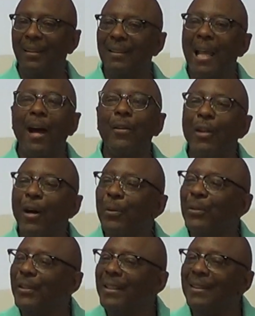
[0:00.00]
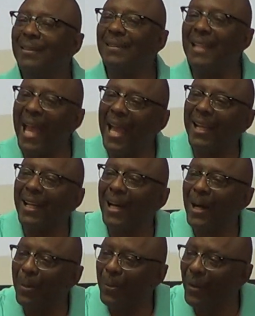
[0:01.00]
Y'all know
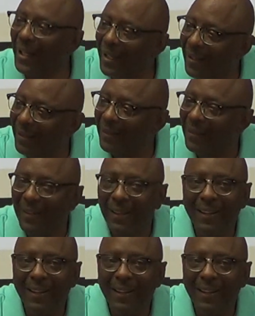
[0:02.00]
daggone well